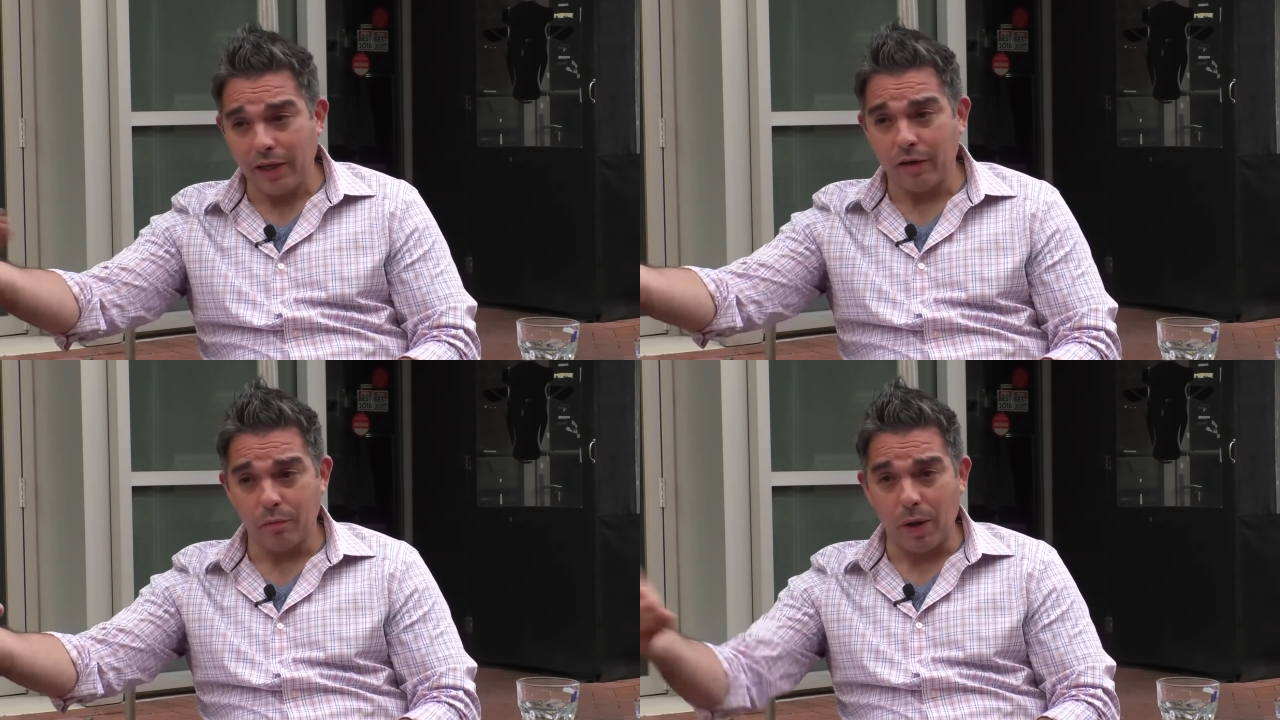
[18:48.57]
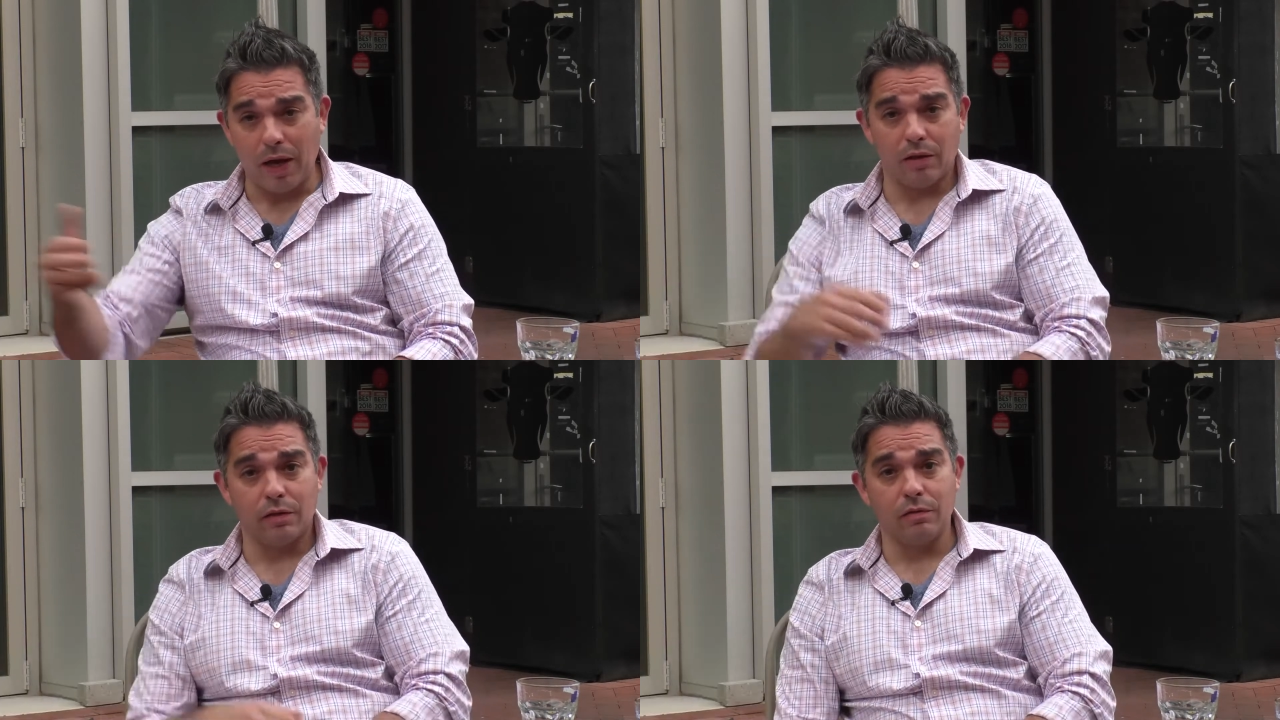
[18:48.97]
in
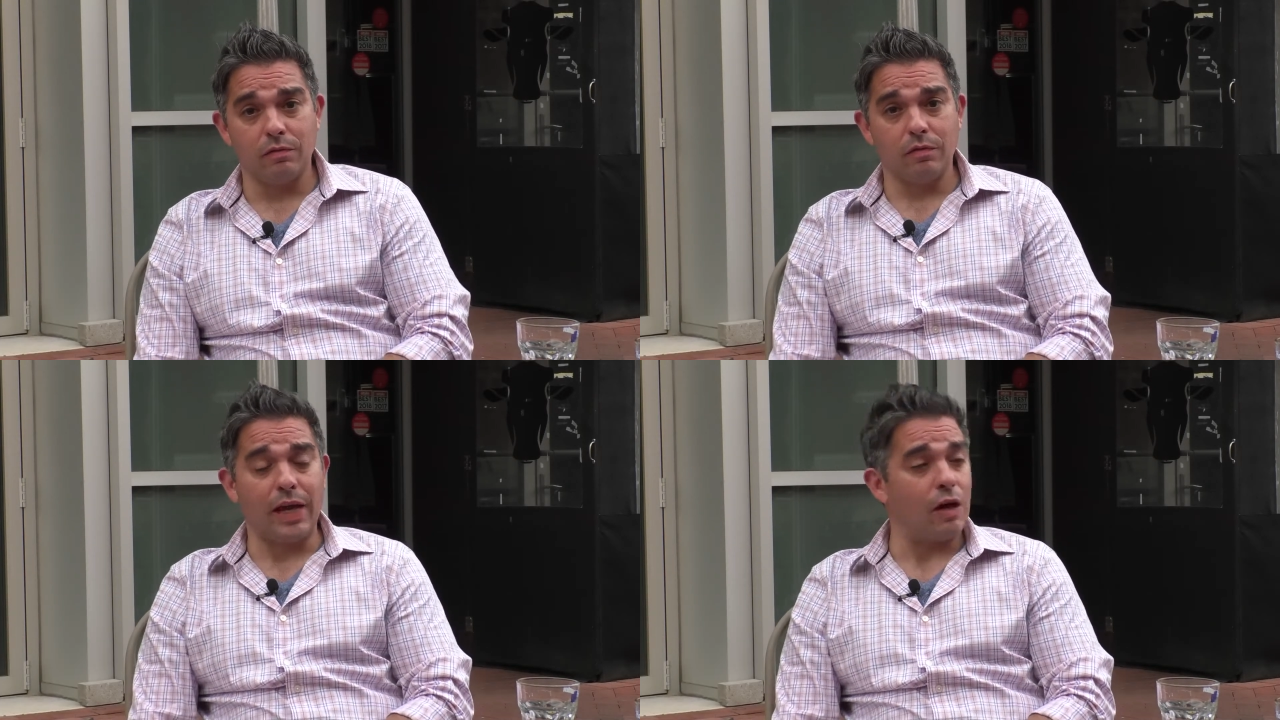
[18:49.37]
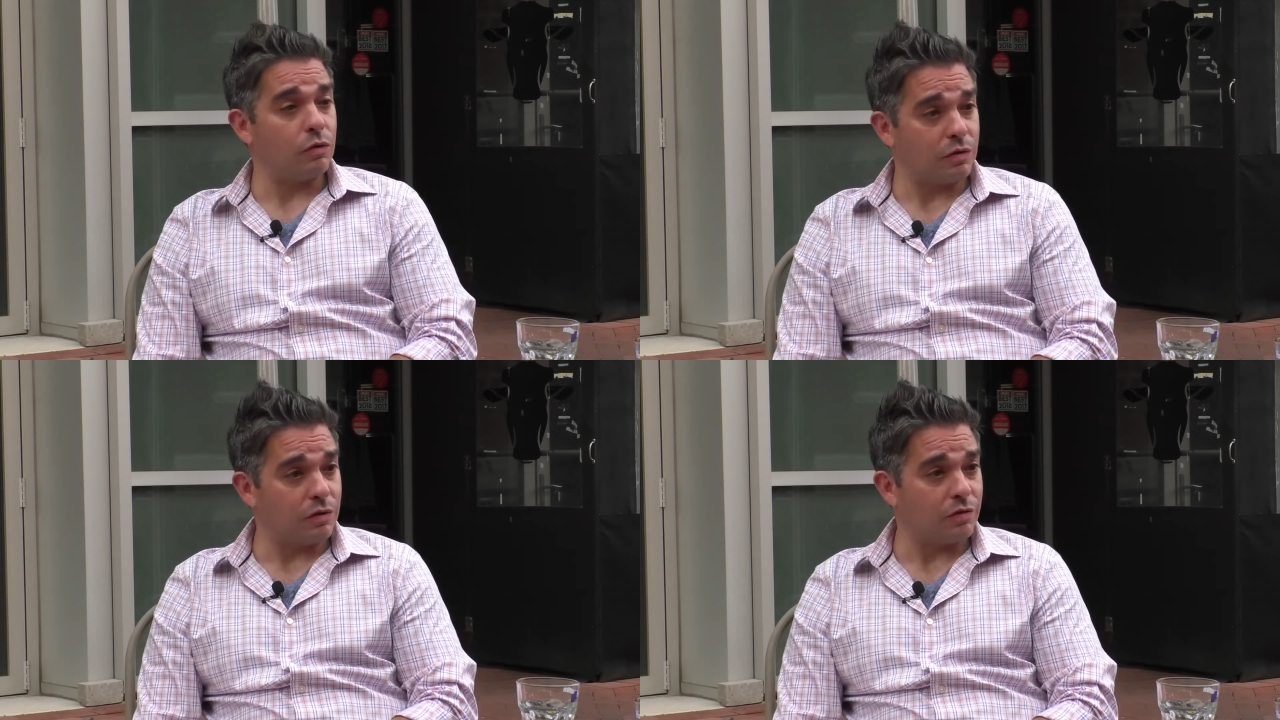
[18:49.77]
ballot
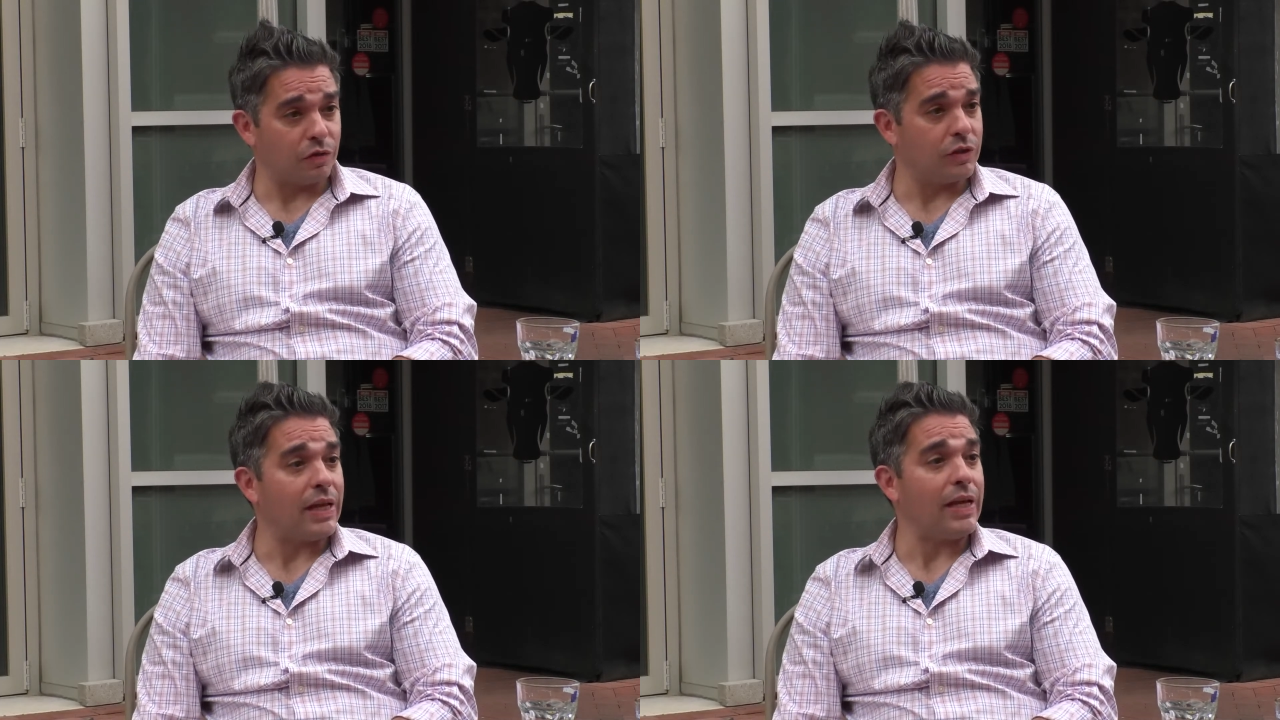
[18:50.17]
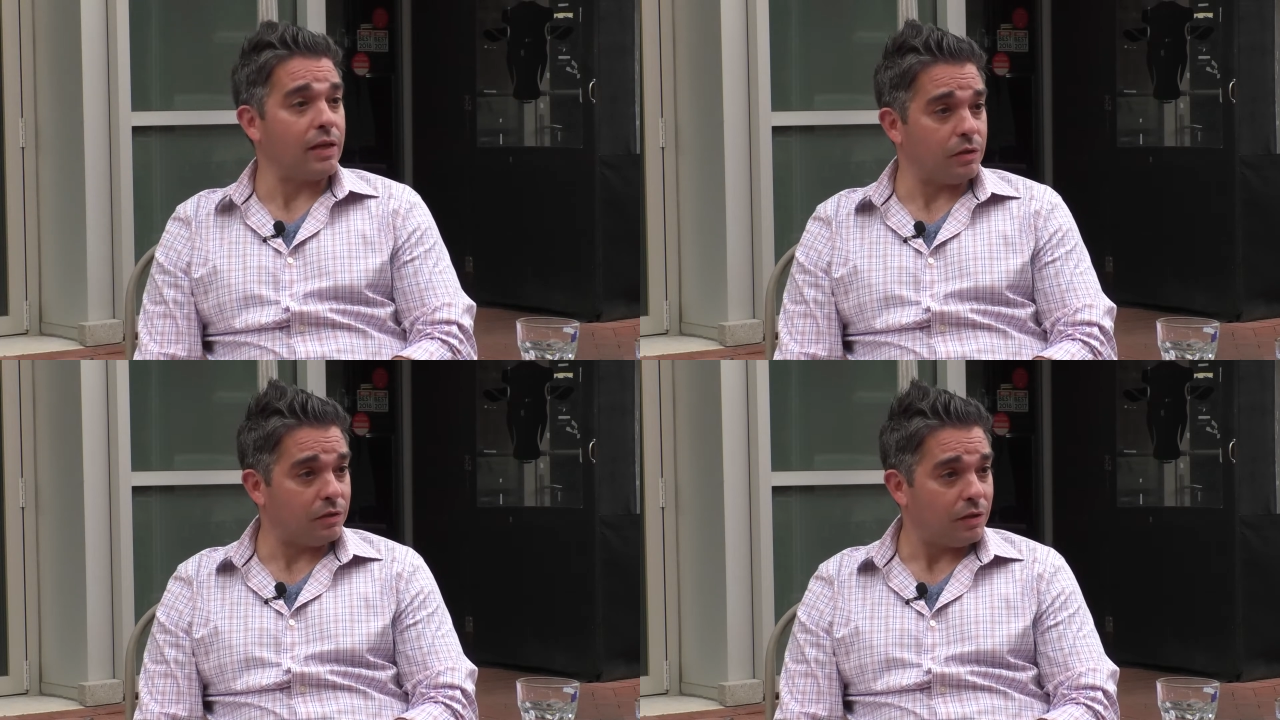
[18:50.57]
counts for
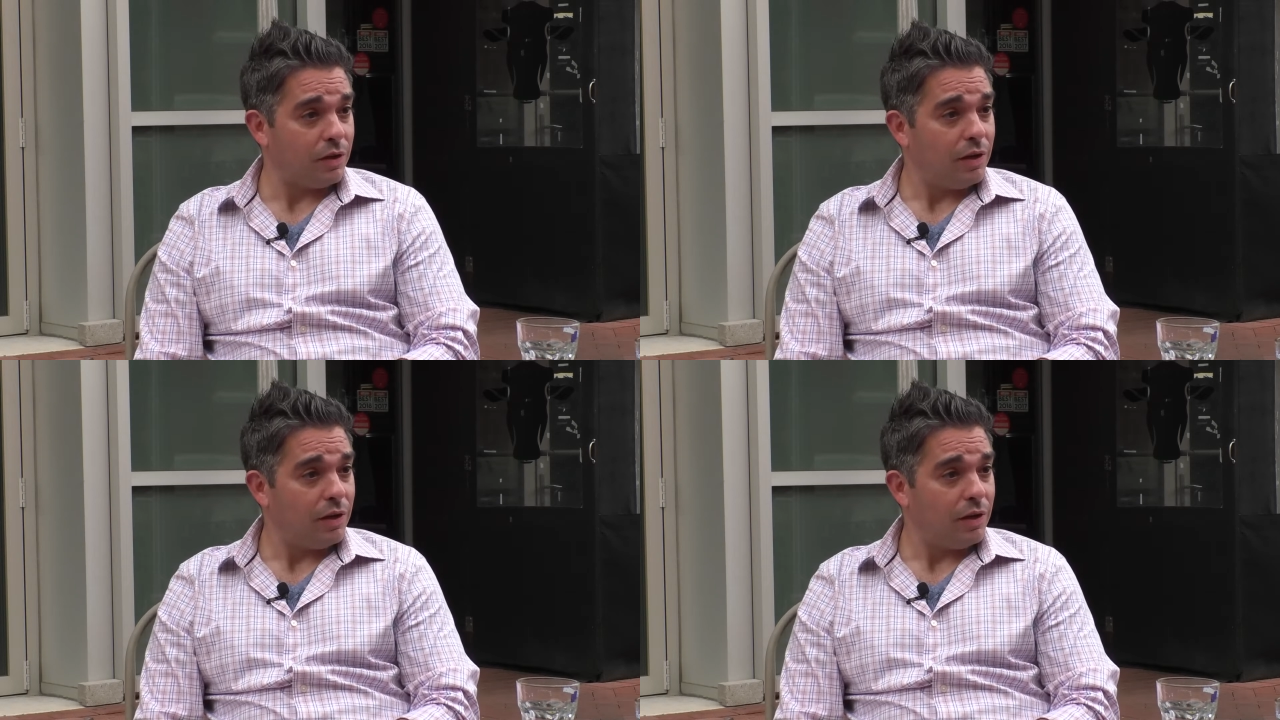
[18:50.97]
days.